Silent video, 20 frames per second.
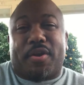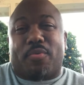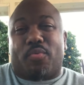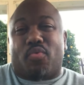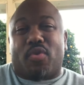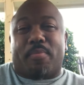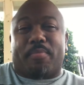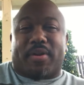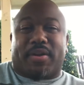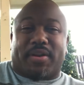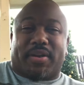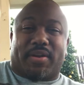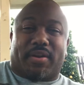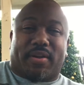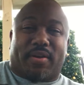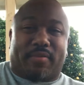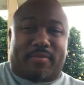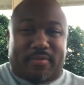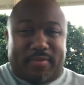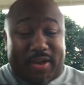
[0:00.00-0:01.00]
woman,
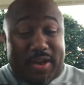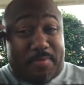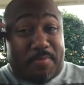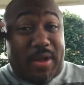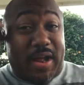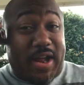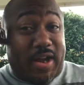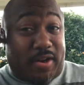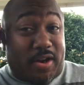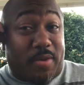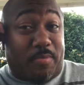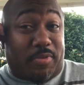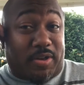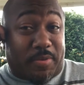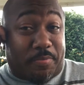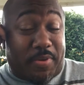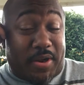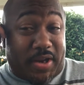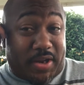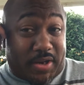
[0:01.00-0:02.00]
in my humble
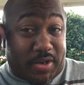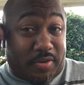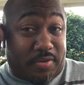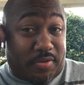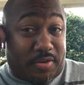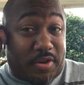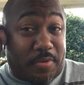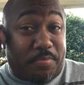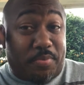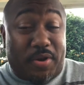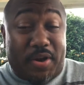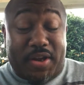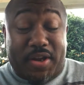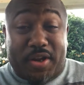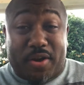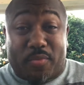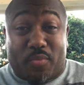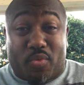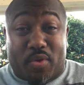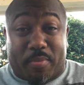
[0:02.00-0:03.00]
opinion, you're putting
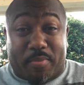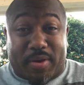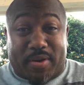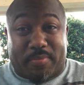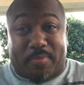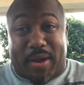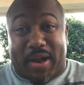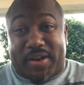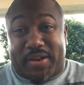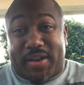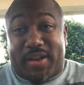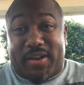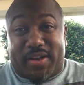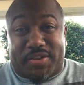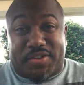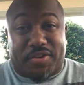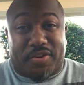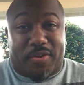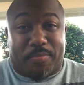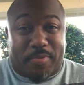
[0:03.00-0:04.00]
your woman, by kneeling
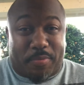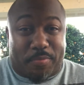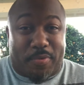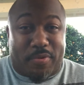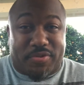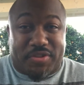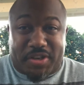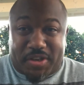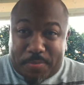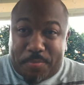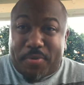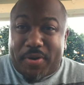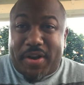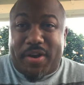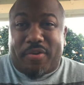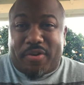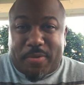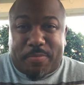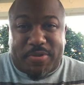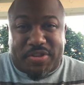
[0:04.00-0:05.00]
to her, proposing, you're putting her
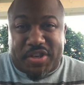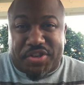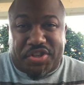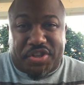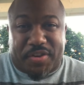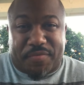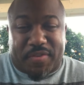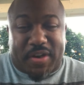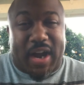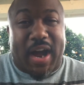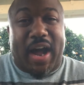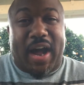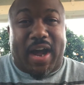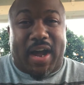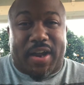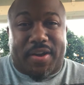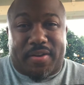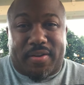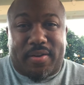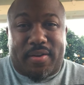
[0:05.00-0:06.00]
in a position of
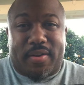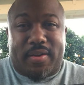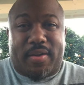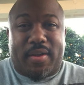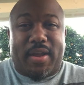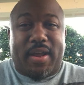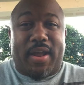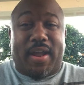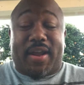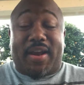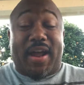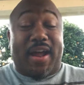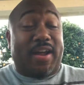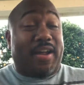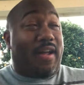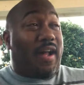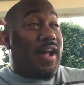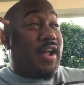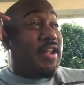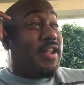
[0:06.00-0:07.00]
God. And
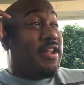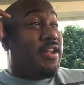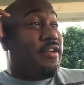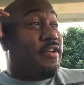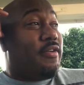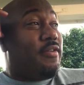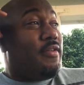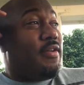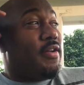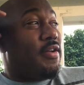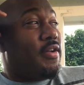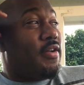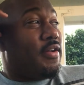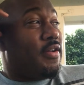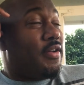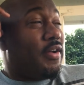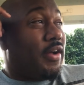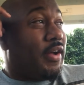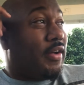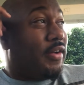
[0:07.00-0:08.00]
I hear
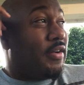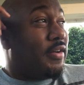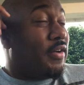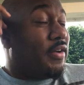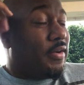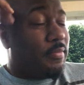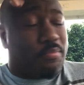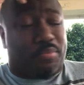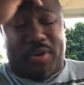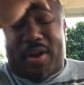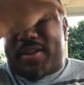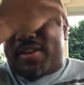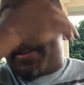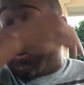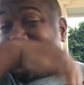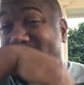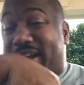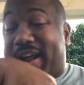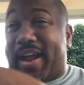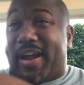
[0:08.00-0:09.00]
brothers
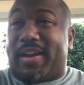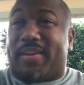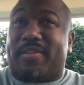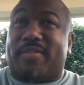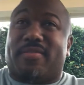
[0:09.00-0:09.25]
like